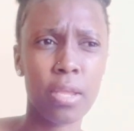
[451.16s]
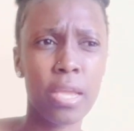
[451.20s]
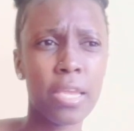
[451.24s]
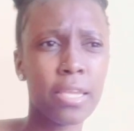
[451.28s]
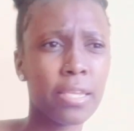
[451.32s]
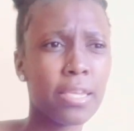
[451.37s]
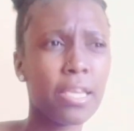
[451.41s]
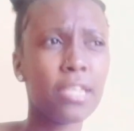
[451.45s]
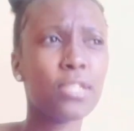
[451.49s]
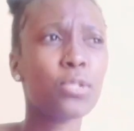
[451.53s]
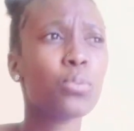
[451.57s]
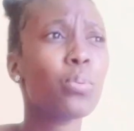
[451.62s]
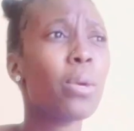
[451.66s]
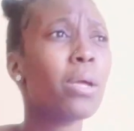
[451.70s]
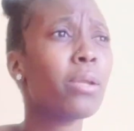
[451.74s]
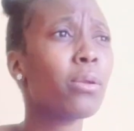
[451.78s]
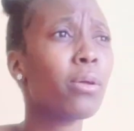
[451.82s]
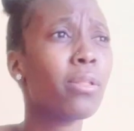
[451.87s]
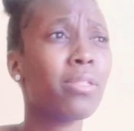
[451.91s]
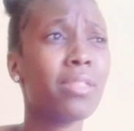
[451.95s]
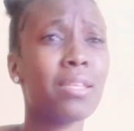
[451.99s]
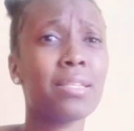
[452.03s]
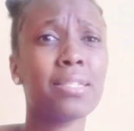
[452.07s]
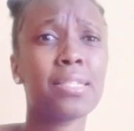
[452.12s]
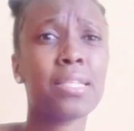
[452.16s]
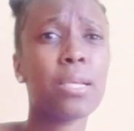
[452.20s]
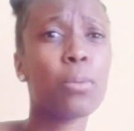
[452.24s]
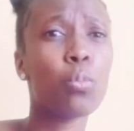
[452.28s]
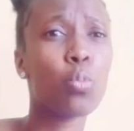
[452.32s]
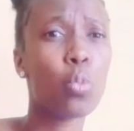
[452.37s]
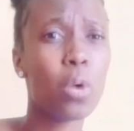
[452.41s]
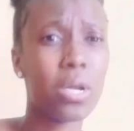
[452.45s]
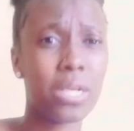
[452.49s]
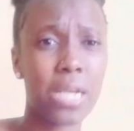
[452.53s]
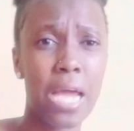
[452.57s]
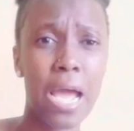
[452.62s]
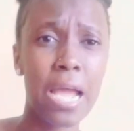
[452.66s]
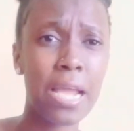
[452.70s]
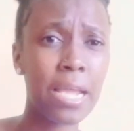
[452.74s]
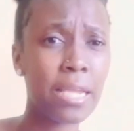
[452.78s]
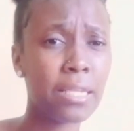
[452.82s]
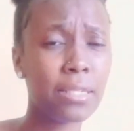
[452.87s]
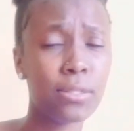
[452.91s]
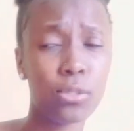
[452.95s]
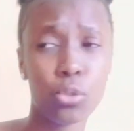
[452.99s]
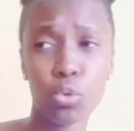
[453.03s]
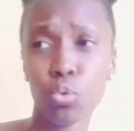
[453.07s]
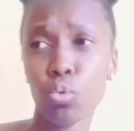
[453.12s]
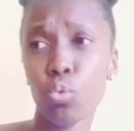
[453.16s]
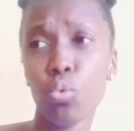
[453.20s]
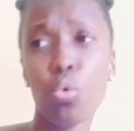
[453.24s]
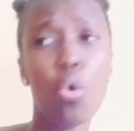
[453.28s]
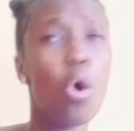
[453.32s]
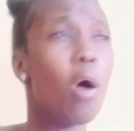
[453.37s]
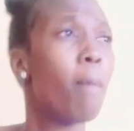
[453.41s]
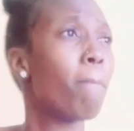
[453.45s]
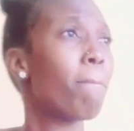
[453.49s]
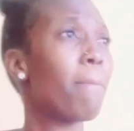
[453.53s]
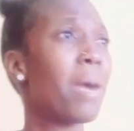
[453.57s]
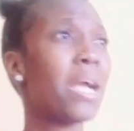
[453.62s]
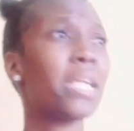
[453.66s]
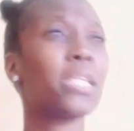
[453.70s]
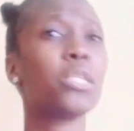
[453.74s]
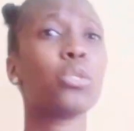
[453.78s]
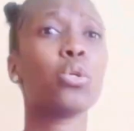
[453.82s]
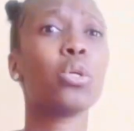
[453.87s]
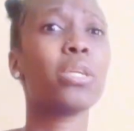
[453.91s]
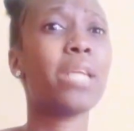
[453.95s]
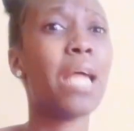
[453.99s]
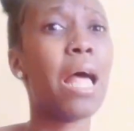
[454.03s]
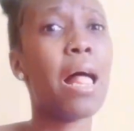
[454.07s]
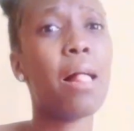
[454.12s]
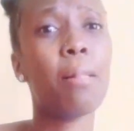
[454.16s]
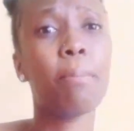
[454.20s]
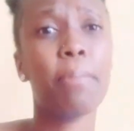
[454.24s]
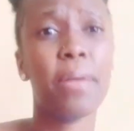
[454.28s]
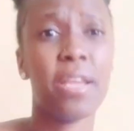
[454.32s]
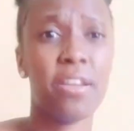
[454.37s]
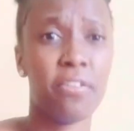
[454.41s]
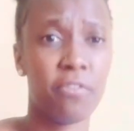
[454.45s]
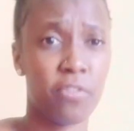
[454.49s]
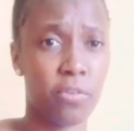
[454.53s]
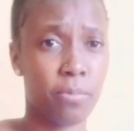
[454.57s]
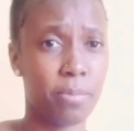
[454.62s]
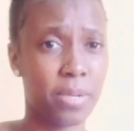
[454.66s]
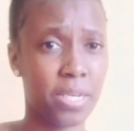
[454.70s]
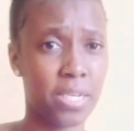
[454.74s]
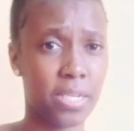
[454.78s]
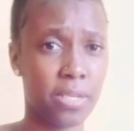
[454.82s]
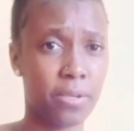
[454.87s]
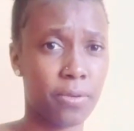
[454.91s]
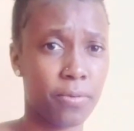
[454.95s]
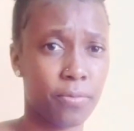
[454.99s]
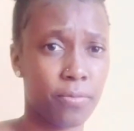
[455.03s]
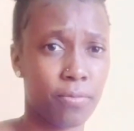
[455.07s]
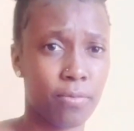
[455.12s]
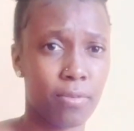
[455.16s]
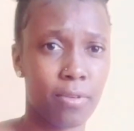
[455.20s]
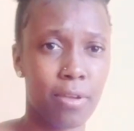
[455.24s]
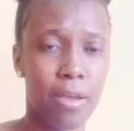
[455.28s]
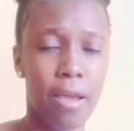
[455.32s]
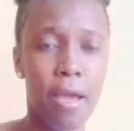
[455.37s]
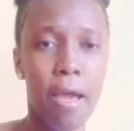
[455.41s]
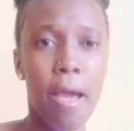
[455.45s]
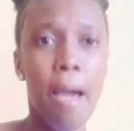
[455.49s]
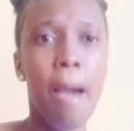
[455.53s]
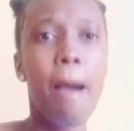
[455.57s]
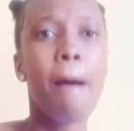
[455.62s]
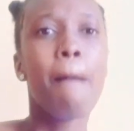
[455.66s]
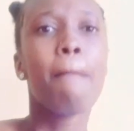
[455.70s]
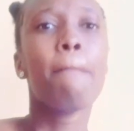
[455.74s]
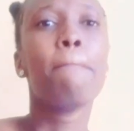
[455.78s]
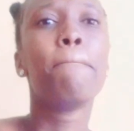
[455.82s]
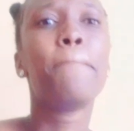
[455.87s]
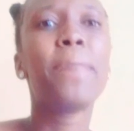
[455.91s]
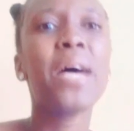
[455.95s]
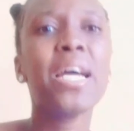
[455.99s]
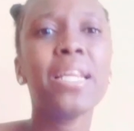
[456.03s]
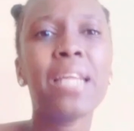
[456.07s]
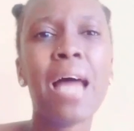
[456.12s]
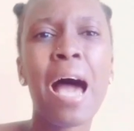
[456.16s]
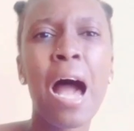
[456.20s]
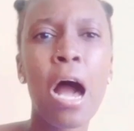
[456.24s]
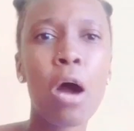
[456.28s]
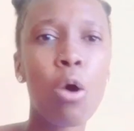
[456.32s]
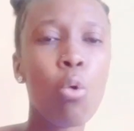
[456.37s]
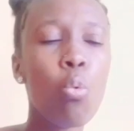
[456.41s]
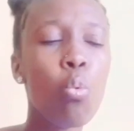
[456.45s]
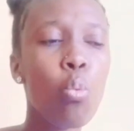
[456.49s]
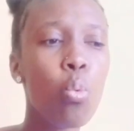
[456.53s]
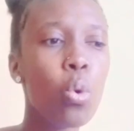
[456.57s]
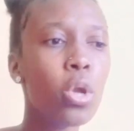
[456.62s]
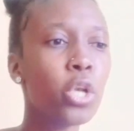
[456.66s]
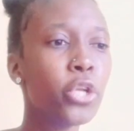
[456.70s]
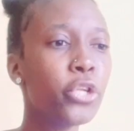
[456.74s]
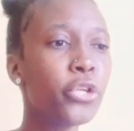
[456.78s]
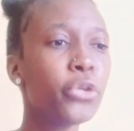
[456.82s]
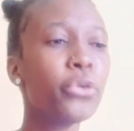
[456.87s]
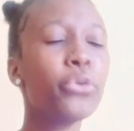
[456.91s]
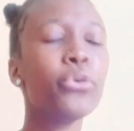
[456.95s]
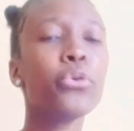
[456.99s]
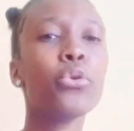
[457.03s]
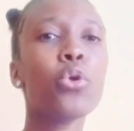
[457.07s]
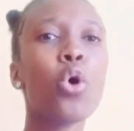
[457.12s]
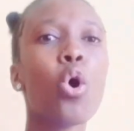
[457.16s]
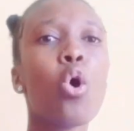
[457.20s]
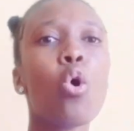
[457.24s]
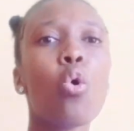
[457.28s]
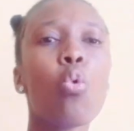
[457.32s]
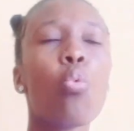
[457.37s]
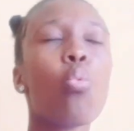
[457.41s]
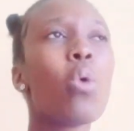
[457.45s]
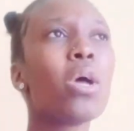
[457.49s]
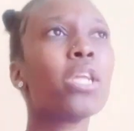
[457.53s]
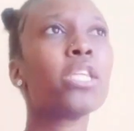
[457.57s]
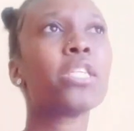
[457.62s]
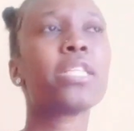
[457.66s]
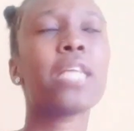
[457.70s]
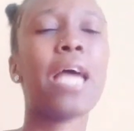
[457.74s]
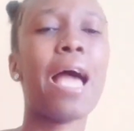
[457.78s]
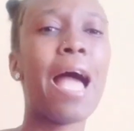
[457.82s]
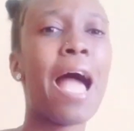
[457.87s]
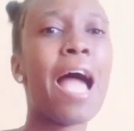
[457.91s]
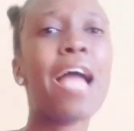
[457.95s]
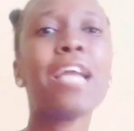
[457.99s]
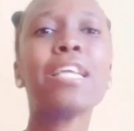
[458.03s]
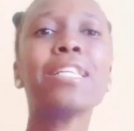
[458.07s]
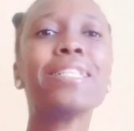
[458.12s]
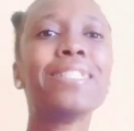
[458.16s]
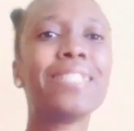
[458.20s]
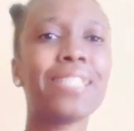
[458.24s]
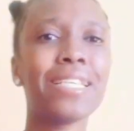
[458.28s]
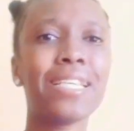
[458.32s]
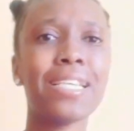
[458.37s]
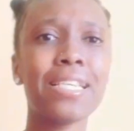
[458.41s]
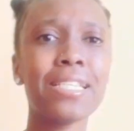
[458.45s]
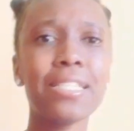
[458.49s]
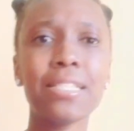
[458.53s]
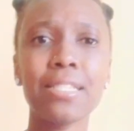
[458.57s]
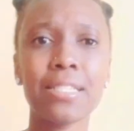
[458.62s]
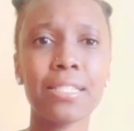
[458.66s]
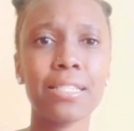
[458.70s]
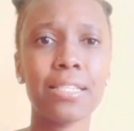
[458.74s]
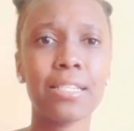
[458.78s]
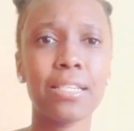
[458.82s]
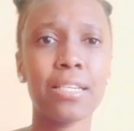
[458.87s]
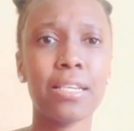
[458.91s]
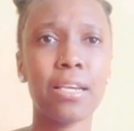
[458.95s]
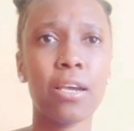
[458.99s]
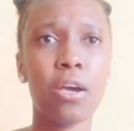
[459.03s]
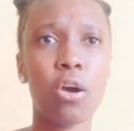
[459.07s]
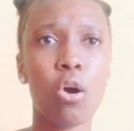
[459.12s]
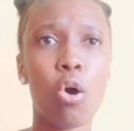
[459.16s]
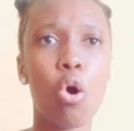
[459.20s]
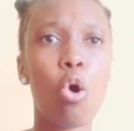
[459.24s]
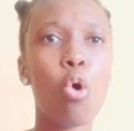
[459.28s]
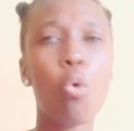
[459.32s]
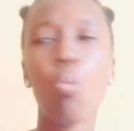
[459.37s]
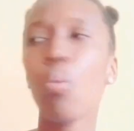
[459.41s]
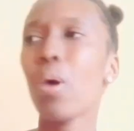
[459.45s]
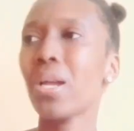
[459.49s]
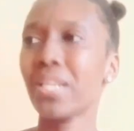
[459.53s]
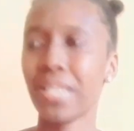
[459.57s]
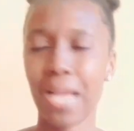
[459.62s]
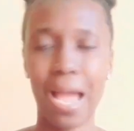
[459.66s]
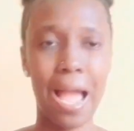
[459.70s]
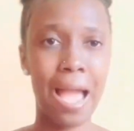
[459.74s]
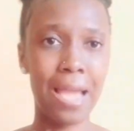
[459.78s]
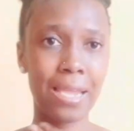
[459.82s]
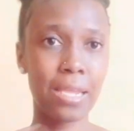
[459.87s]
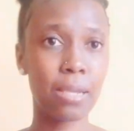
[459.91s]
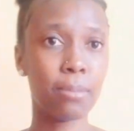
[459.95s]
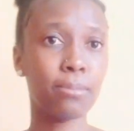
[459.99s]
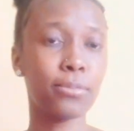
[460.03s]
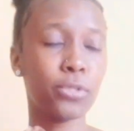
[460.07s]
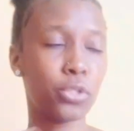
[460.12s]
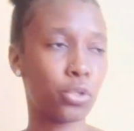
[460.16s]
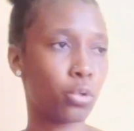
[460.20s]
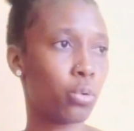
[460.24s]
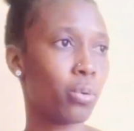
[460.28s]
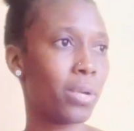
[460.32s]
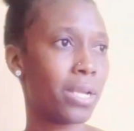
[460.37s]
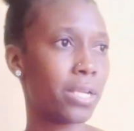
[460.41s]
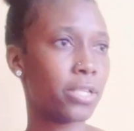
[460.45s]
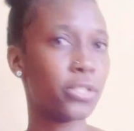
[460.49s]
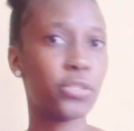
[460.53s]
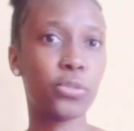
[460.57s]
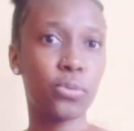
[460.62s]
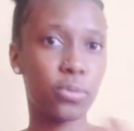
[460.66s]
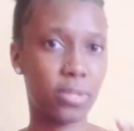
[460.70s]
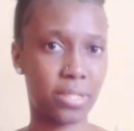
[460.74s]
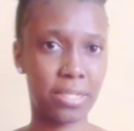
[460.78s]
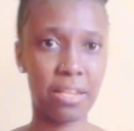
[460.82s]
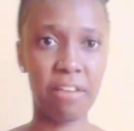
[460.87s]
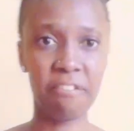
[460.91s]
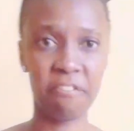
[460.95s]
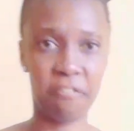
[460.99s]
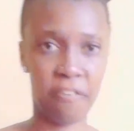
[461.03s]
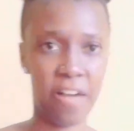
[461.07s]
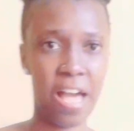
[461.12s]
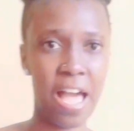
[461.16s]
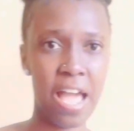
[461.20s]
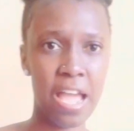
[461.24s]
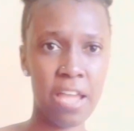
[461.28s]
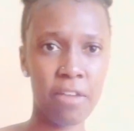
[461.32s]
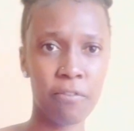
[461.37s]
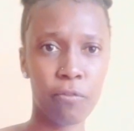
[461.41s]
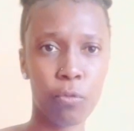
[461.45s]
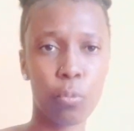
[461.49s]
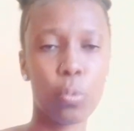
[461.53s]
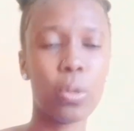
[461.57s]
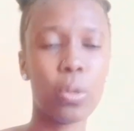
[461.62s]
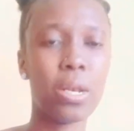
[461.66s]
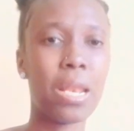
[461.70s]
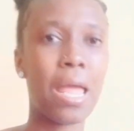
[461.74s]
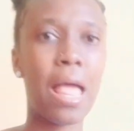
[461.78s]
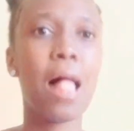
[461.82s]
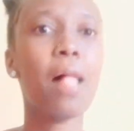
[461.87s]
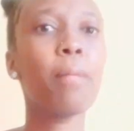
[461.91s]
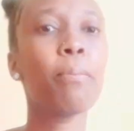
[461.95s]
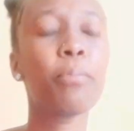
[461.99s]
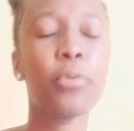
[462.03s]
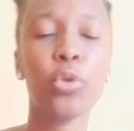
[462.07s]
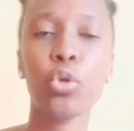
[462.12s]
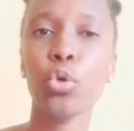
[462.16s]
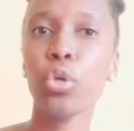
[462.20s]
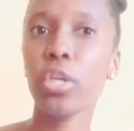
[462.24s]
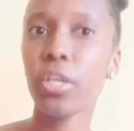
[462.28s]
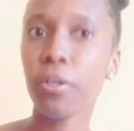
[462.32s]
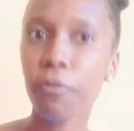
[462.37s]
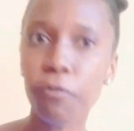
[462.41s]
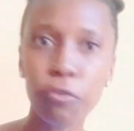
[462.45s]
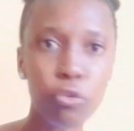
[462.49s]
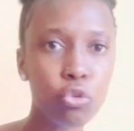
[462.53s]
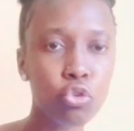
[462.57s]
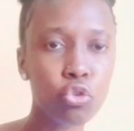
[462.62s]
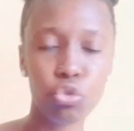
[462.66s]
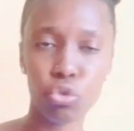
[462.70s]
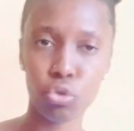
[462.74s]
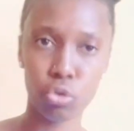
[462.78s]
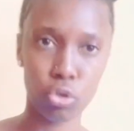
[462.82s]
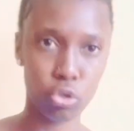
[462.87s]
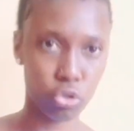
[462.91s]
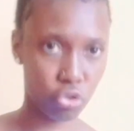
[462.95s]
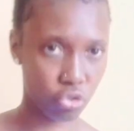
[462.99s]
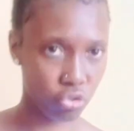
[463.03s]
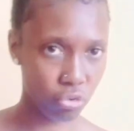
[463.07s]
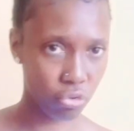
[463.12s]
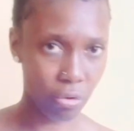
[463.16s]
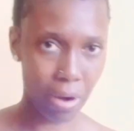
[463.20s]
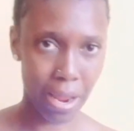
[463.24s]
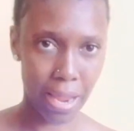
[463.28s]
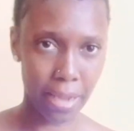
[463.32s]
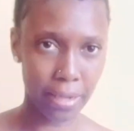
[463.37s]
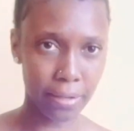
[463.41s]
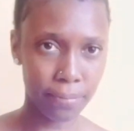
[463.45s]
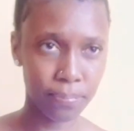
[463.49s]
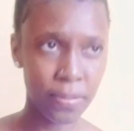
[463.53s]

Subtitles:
Yes, we are not the same. What I do might not help everybody. But how will you know what I did or what I am doing to survive will help you if you do not try?